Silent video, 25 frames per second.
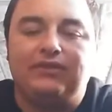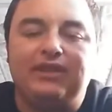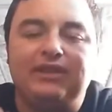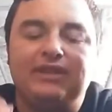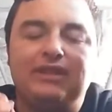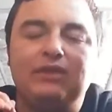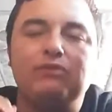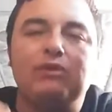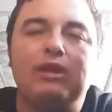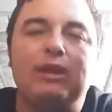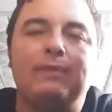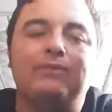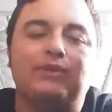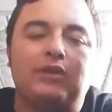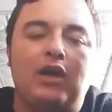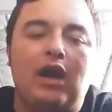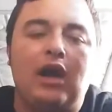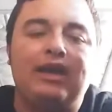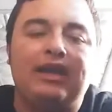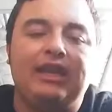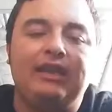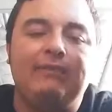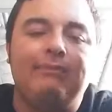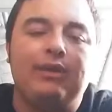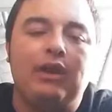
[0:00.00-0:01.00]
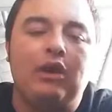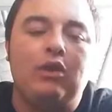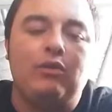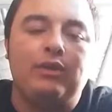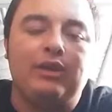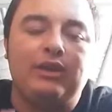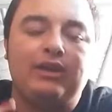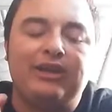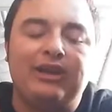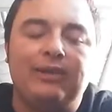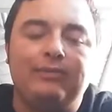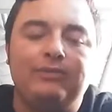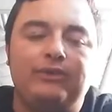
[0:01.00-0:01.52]
This is what I'm talking about
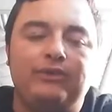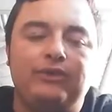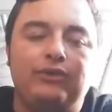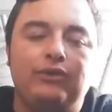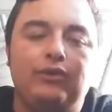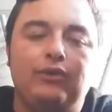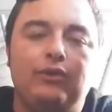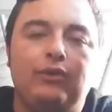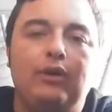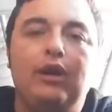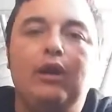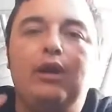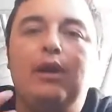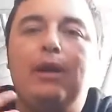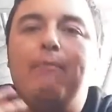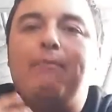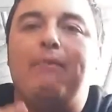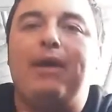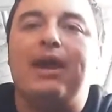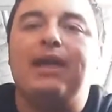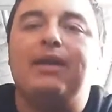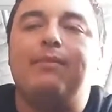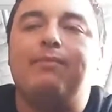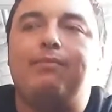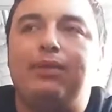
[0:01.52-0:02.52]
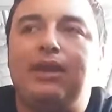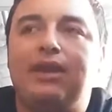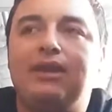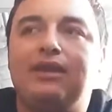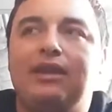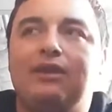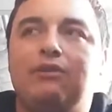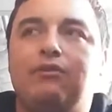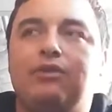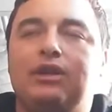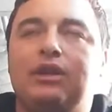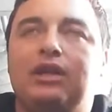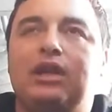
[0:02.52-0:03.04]
when it comes to my
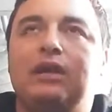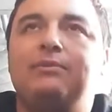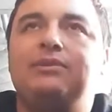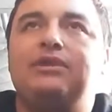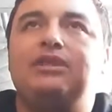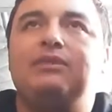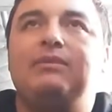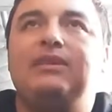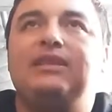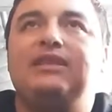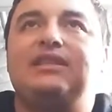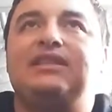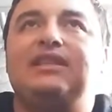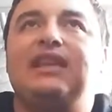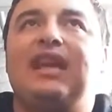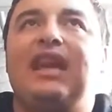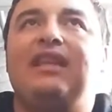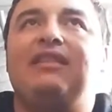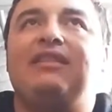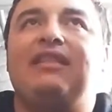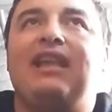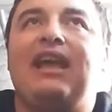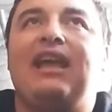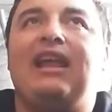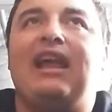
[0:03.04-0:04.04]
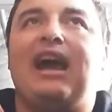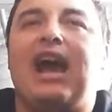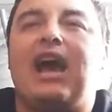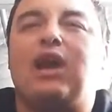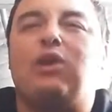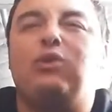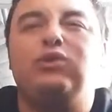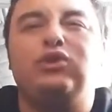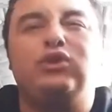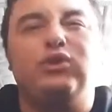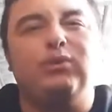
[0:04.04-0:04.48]
opinion, when it comes to me saying that I don't